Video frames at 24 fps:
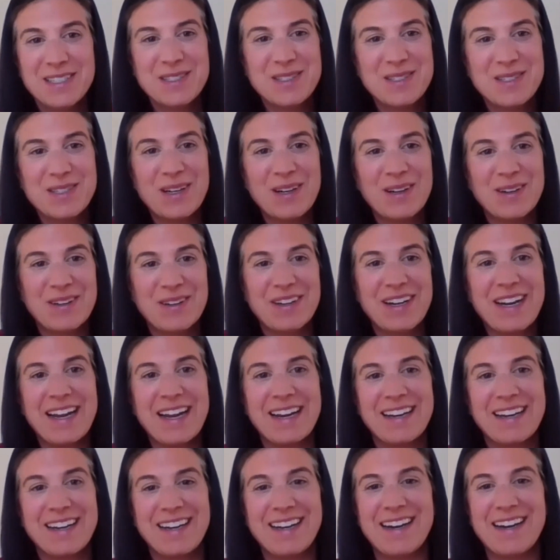So
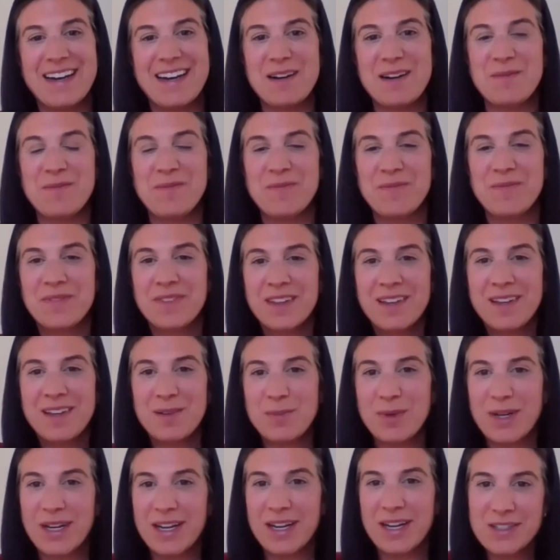great.
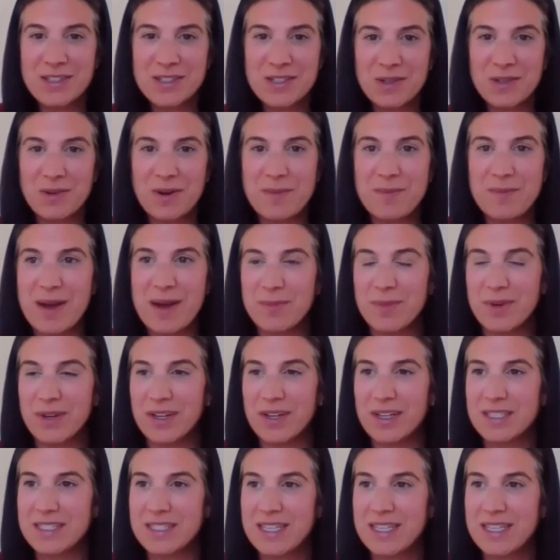But I also remember,